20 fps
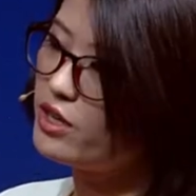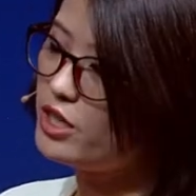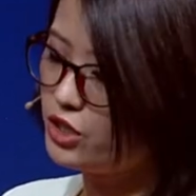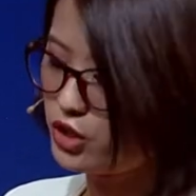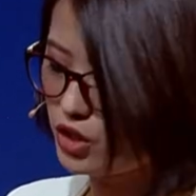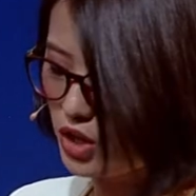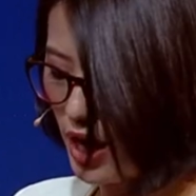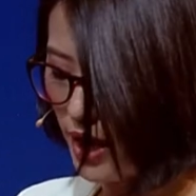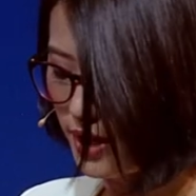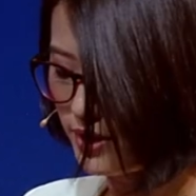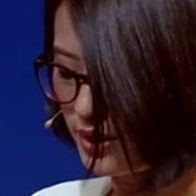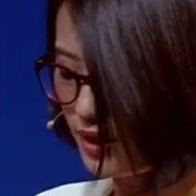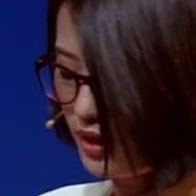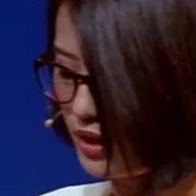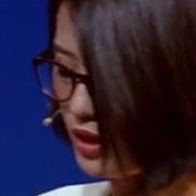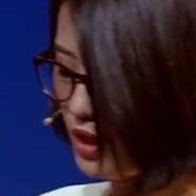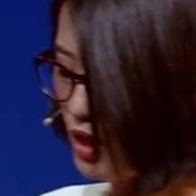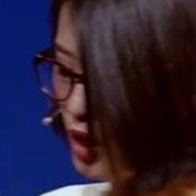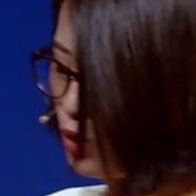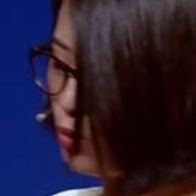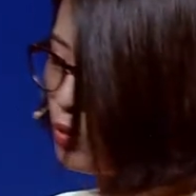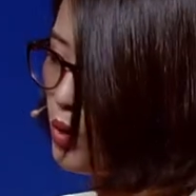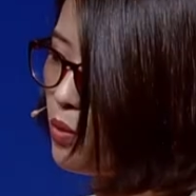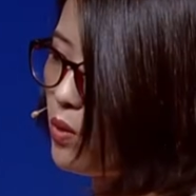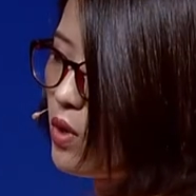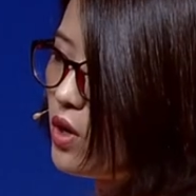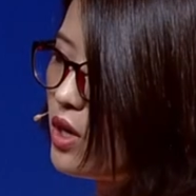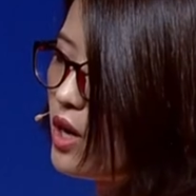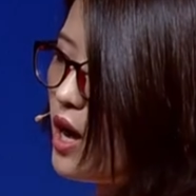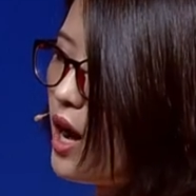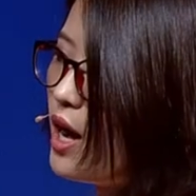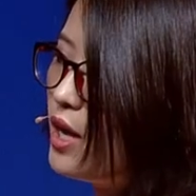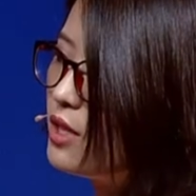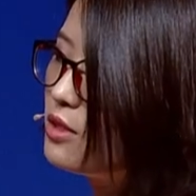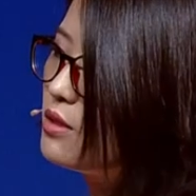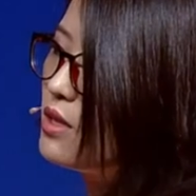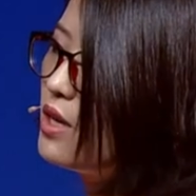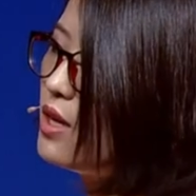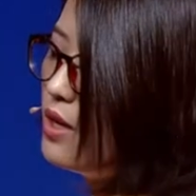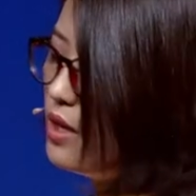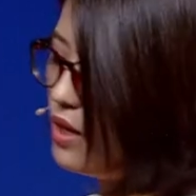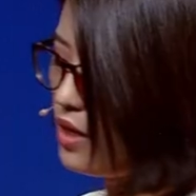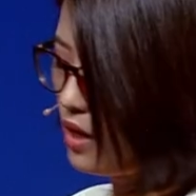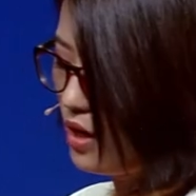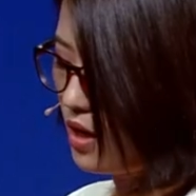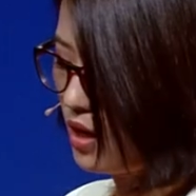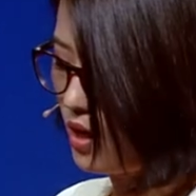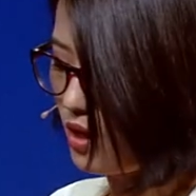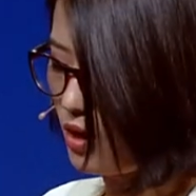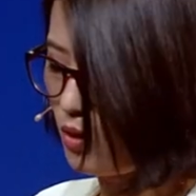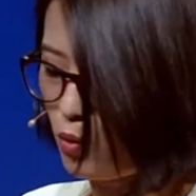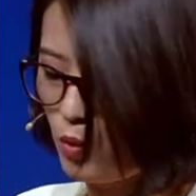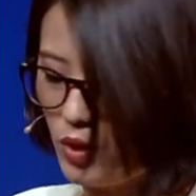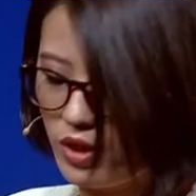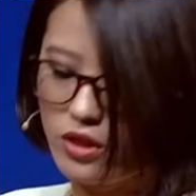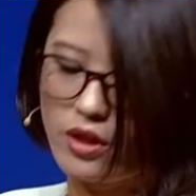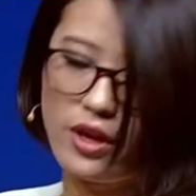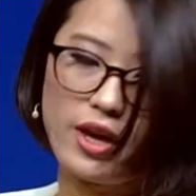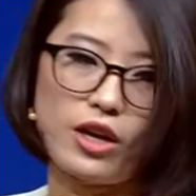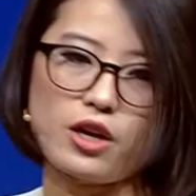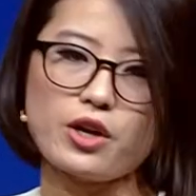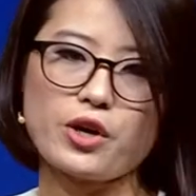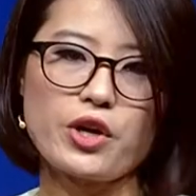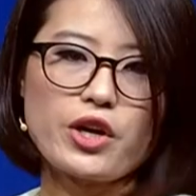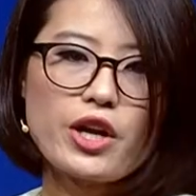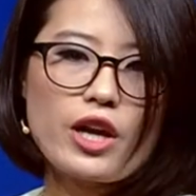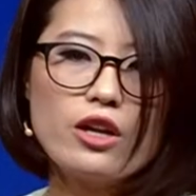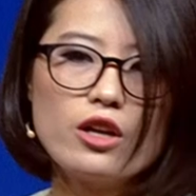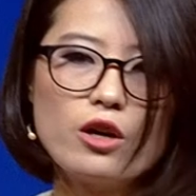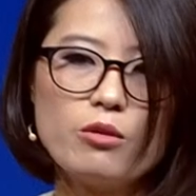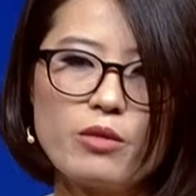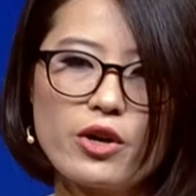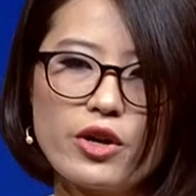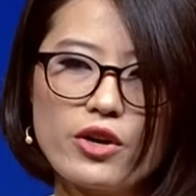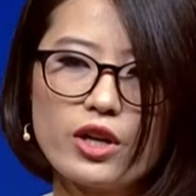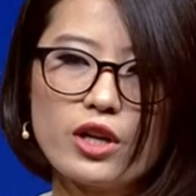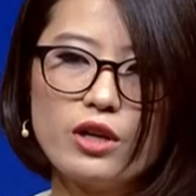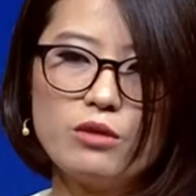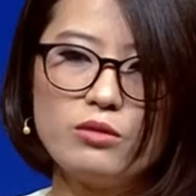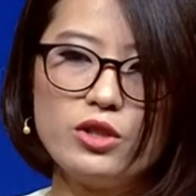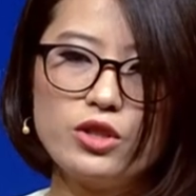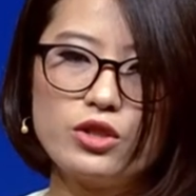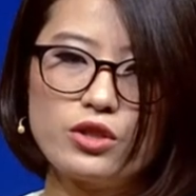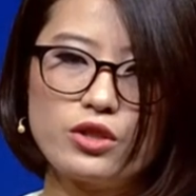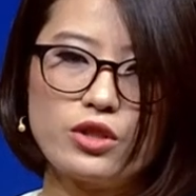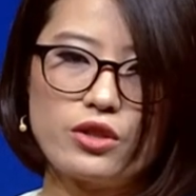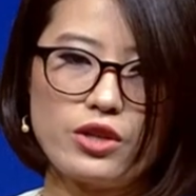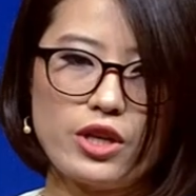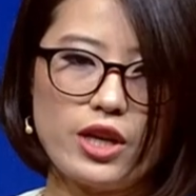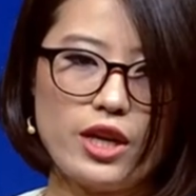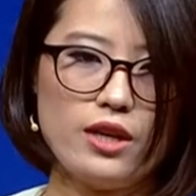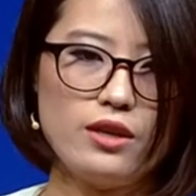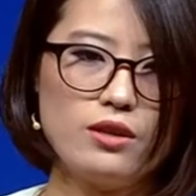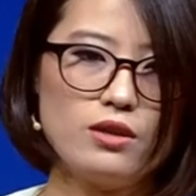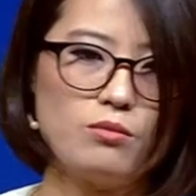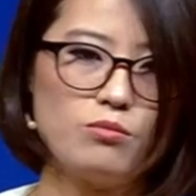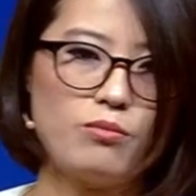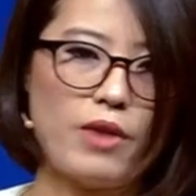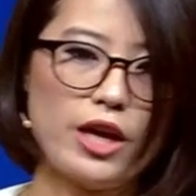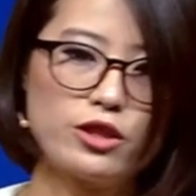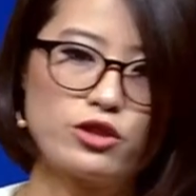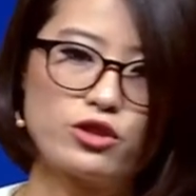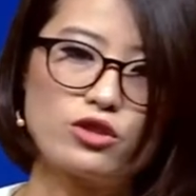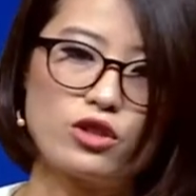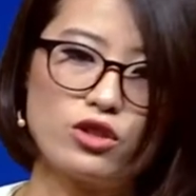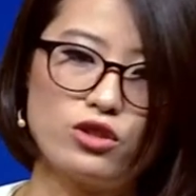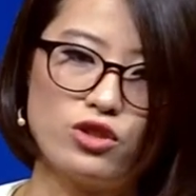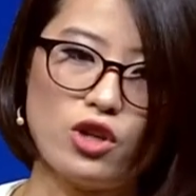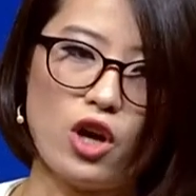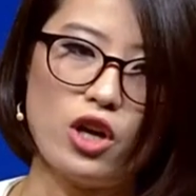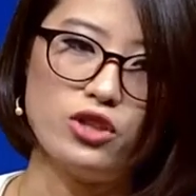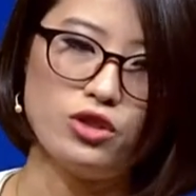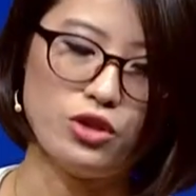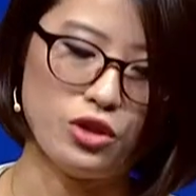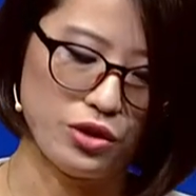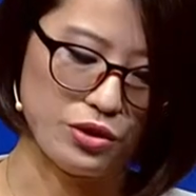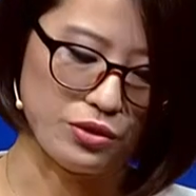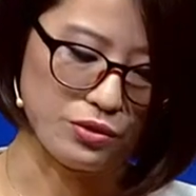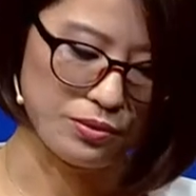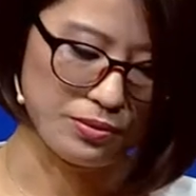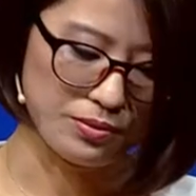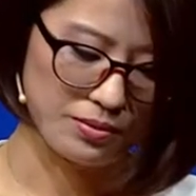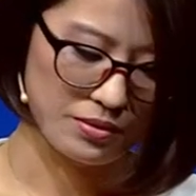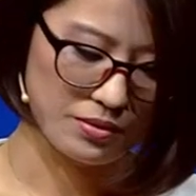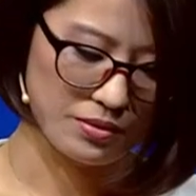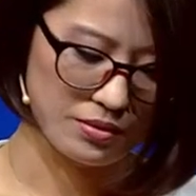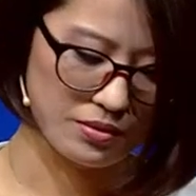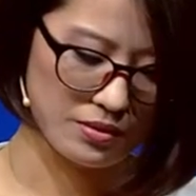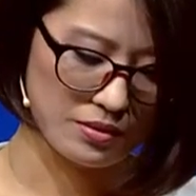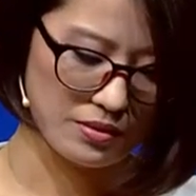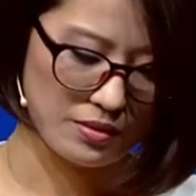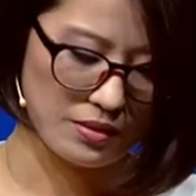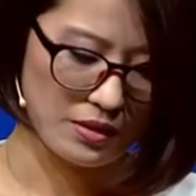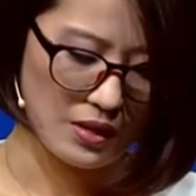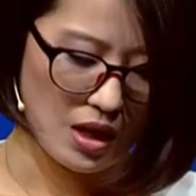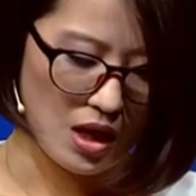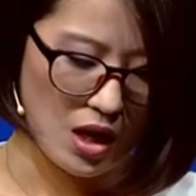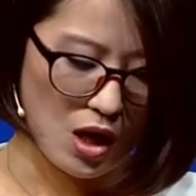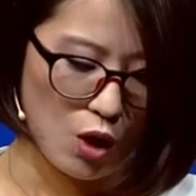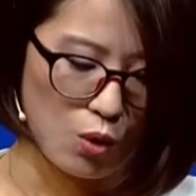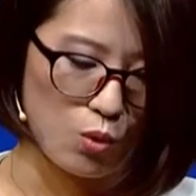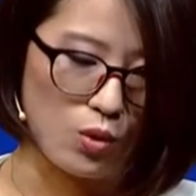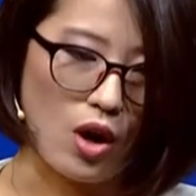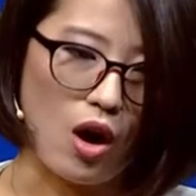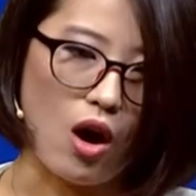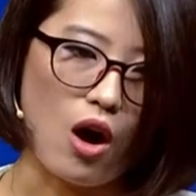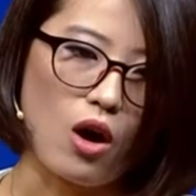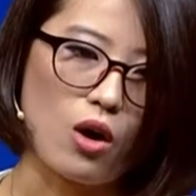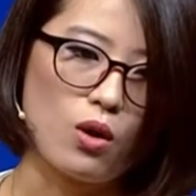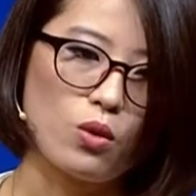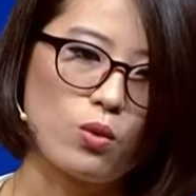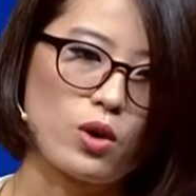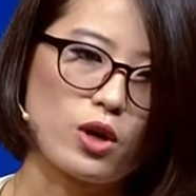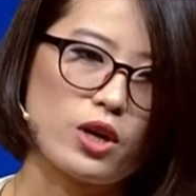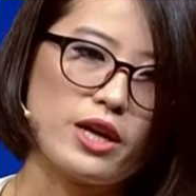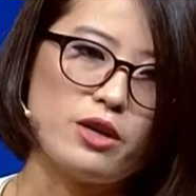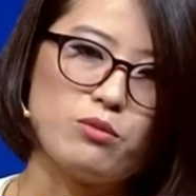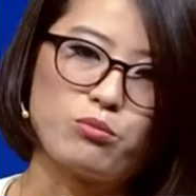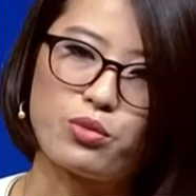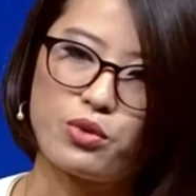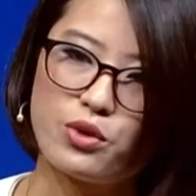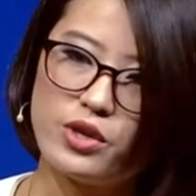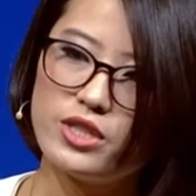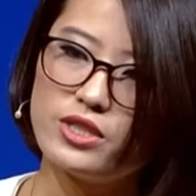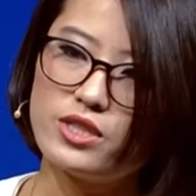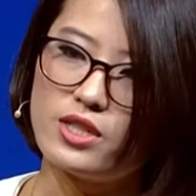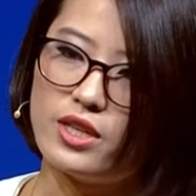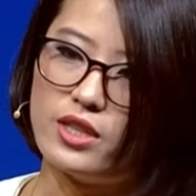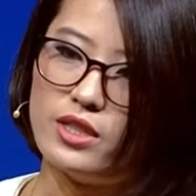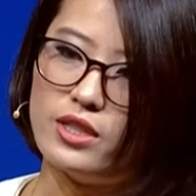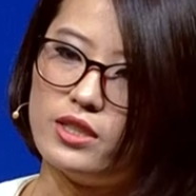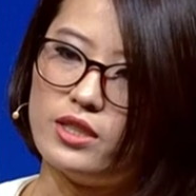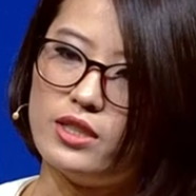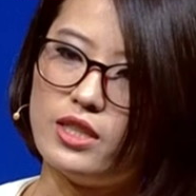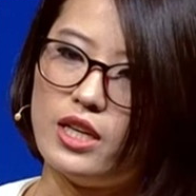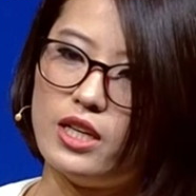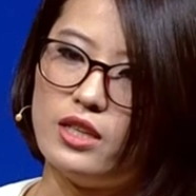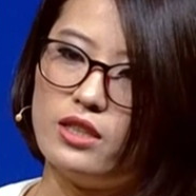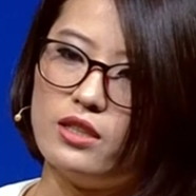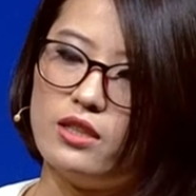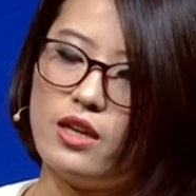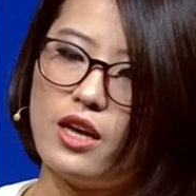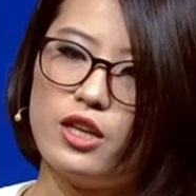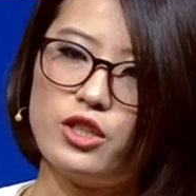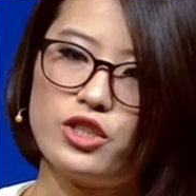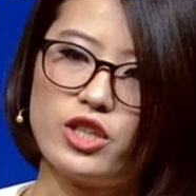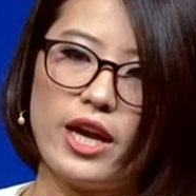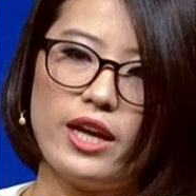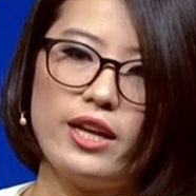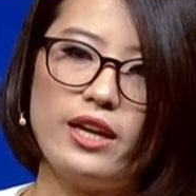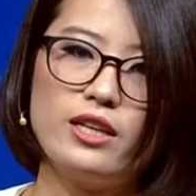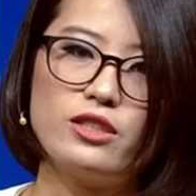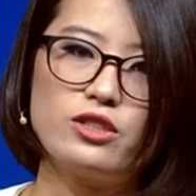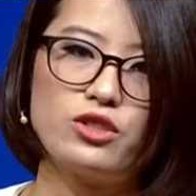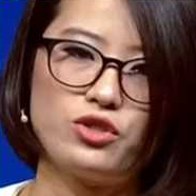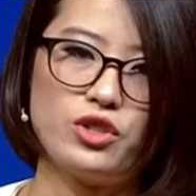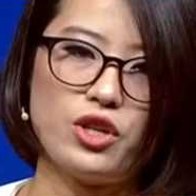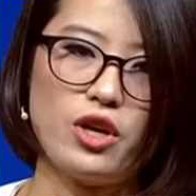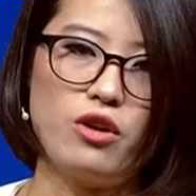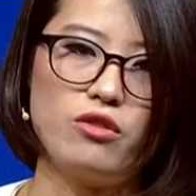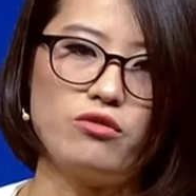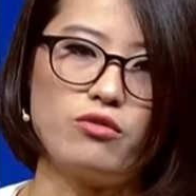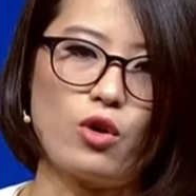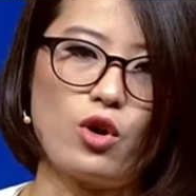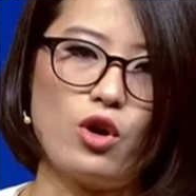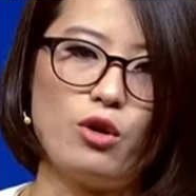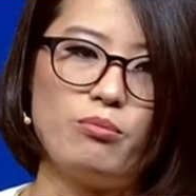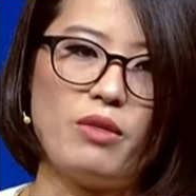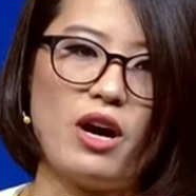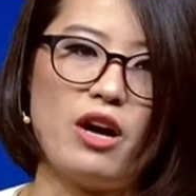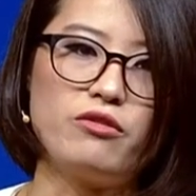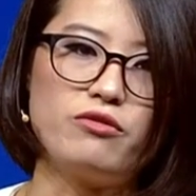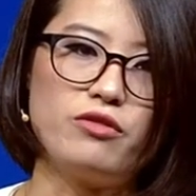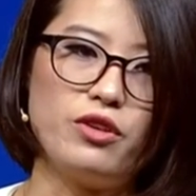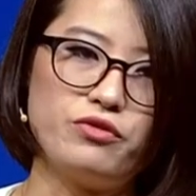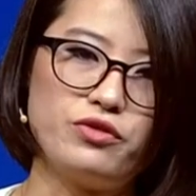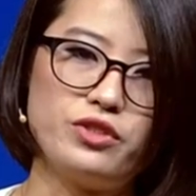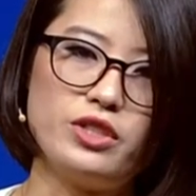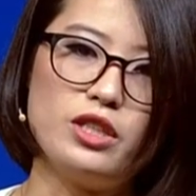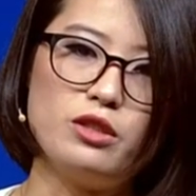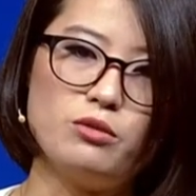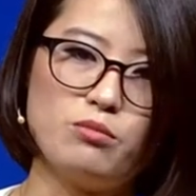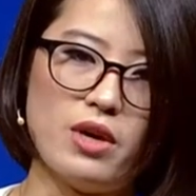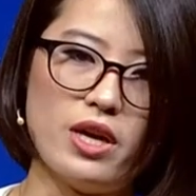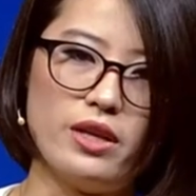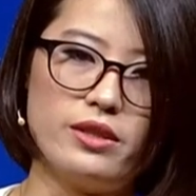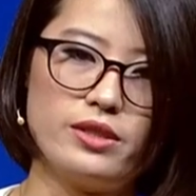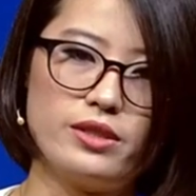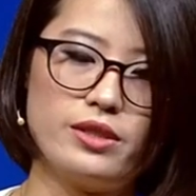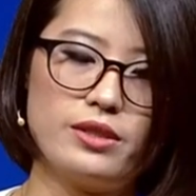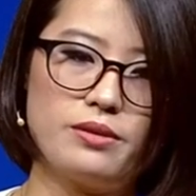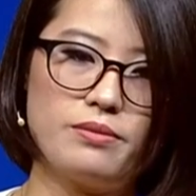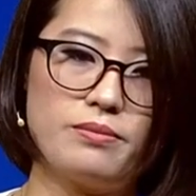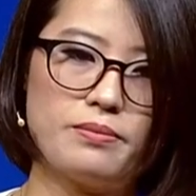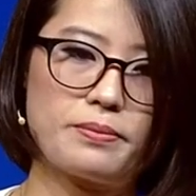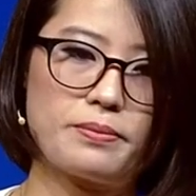in China, we were caught uh, with a Korean-American missionary, Pastor John Yoon. We all were imprisoned in a Chinese jail for about fifteen months.